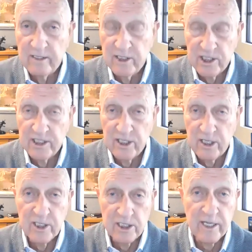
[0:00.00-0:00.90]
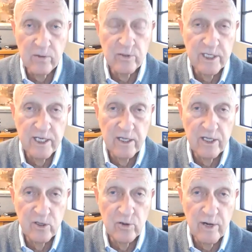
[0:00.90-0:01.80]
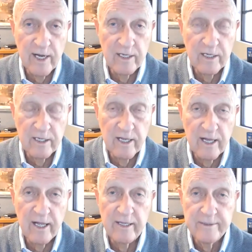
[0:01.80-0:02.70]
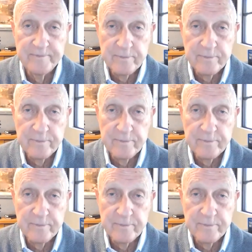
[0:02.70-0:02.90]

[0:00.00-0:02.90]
challenges, just like we're seeing in the Ukraine today.